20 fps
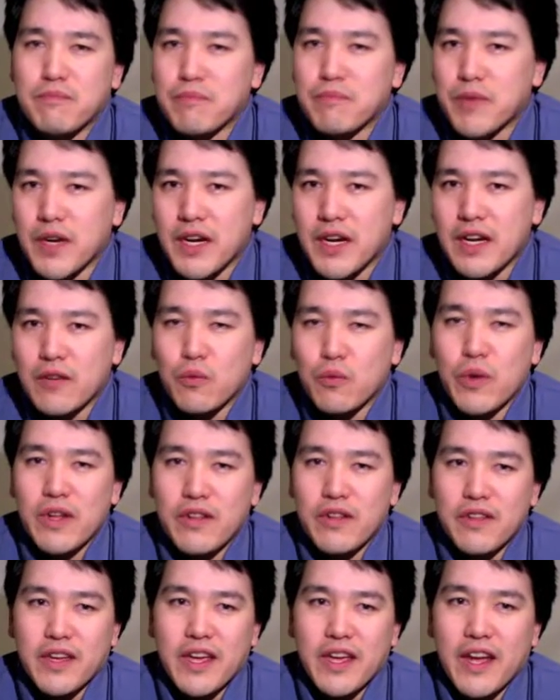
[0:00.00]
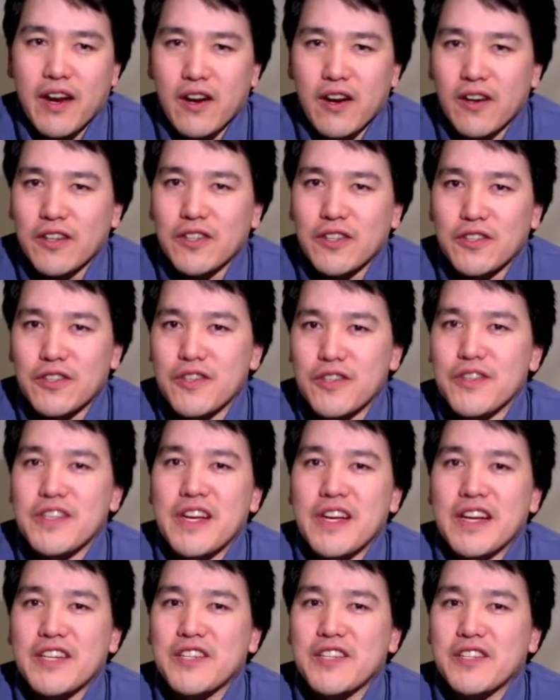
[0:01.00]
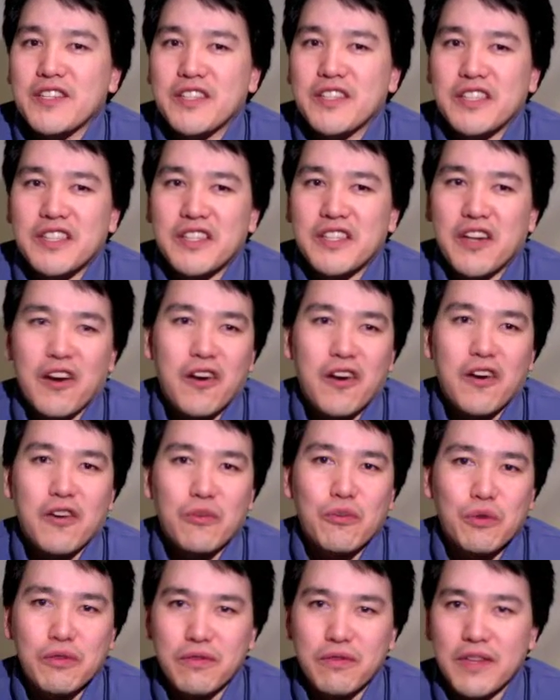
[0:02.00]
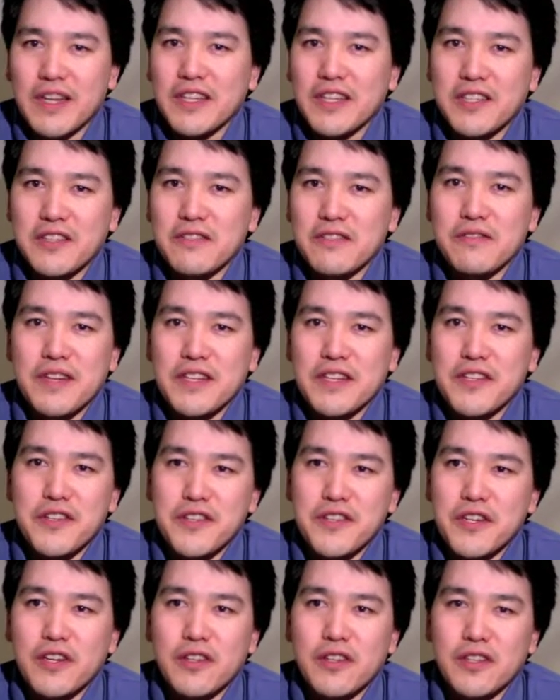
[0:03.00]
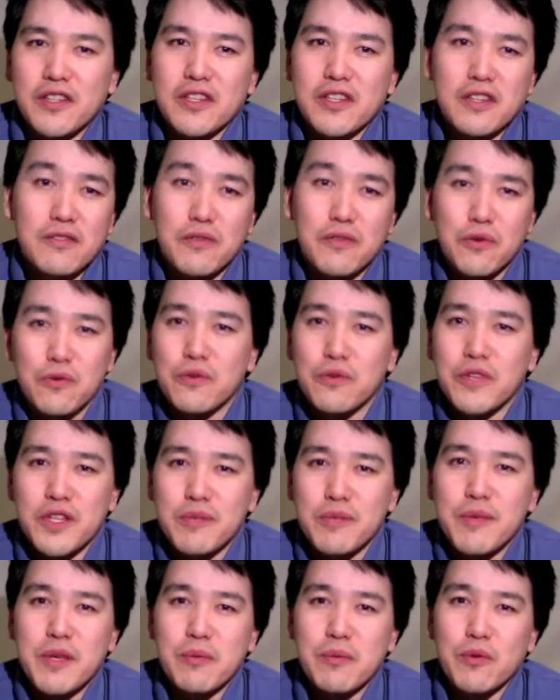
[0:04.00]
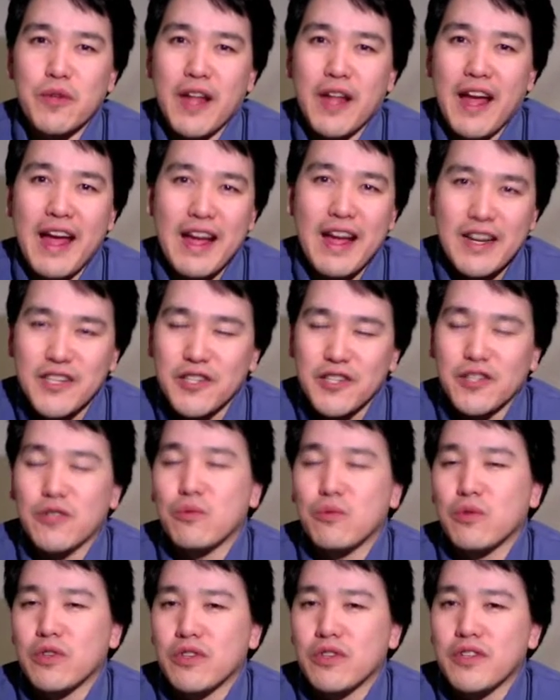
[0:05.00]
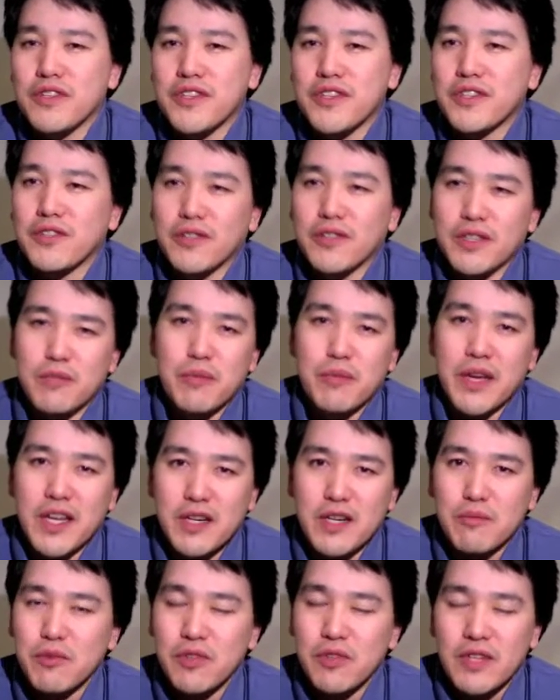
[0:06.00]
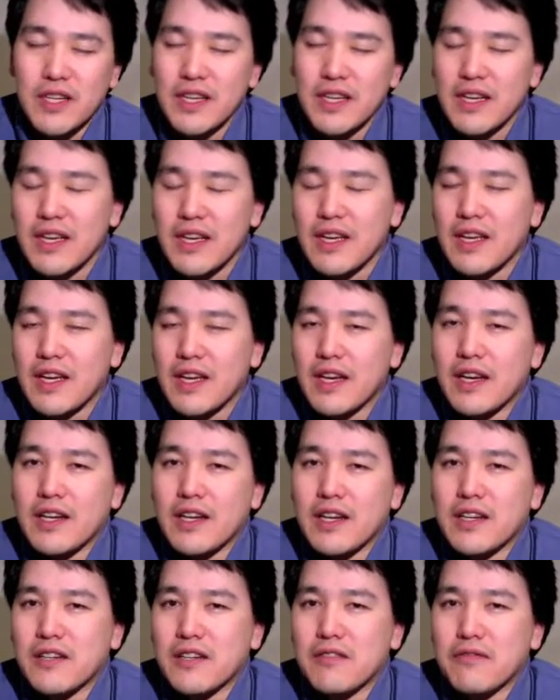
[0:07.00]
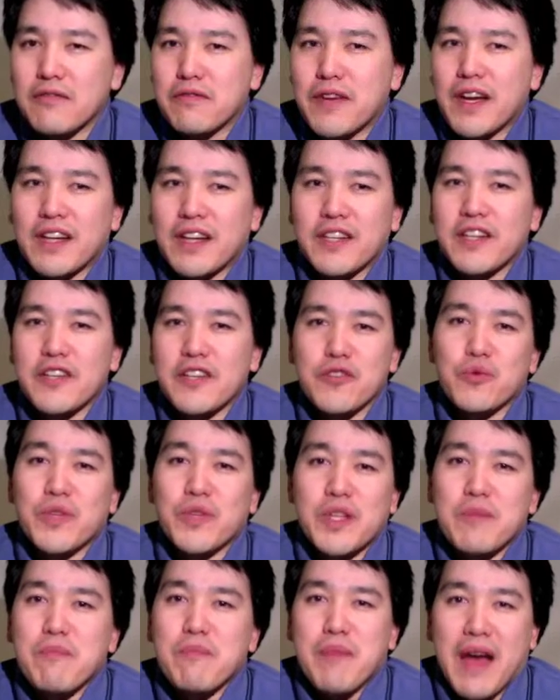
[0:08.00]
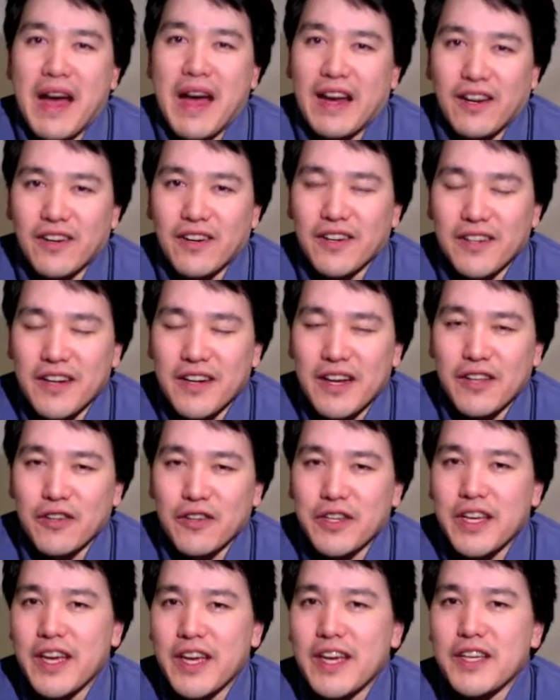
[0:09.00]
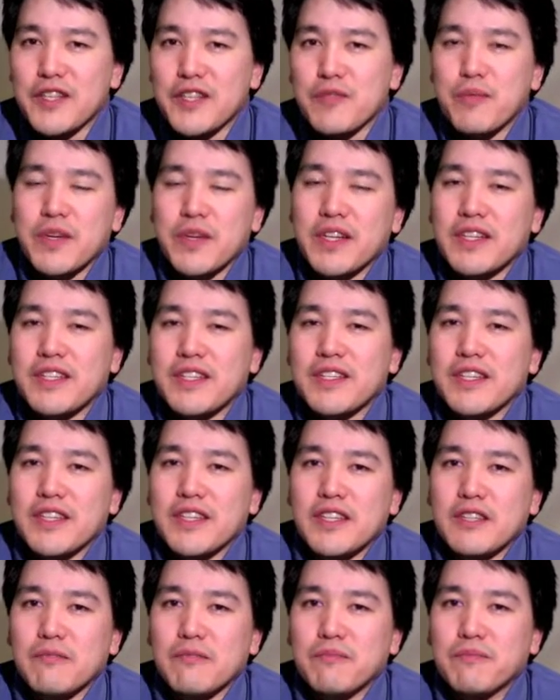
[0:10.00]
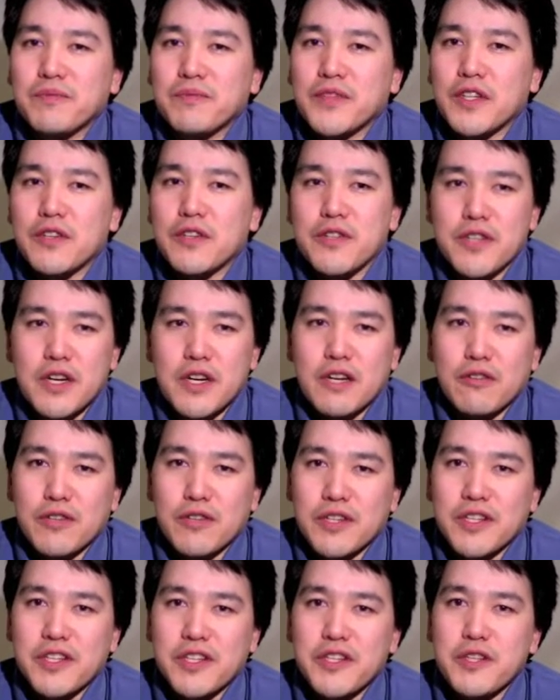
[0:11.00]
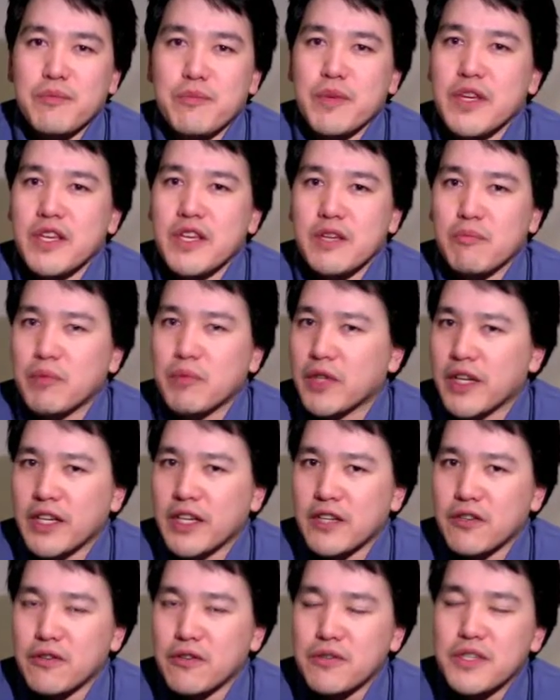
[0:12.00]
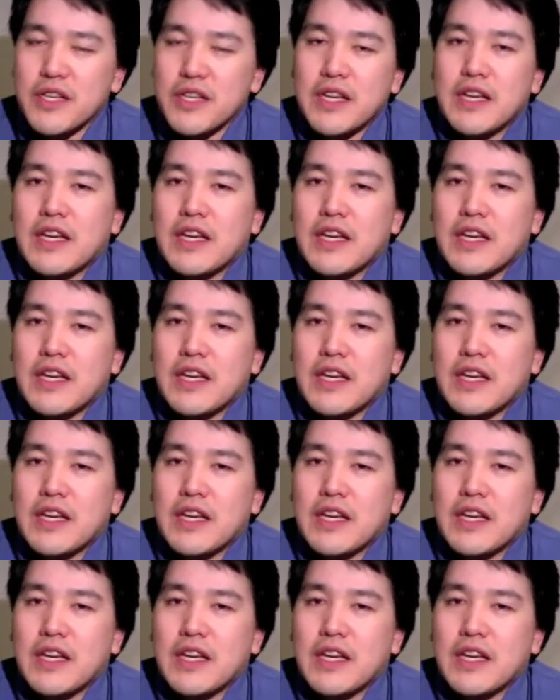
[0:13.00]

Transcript: But whether the characters actually are reflective necessarily of who these people actually were is still debatable. In fact, it doesn't really matter in either case, but Socrates being Plato's